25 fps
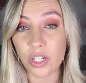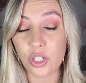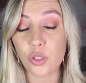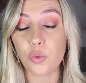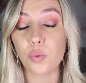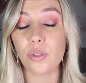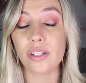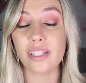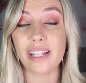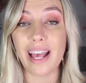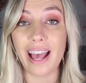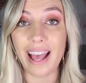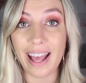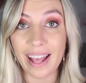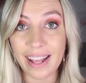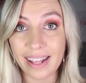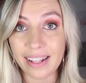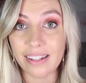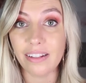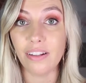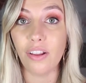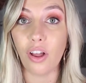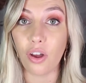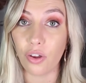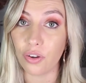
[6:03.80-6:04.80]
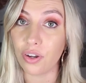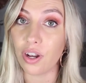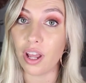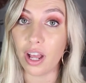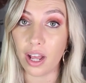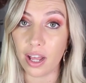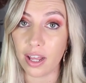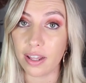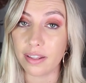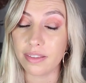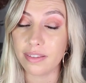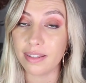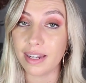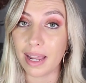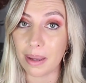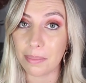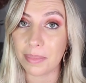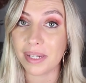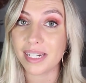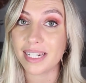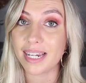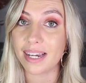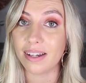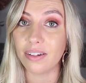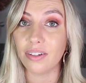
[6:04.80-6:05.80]
which was hell on earth, let
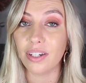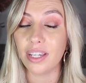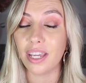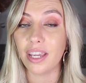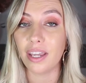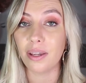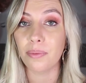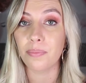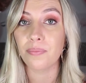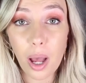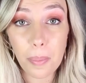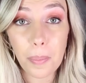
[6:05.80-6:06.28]
me tell you.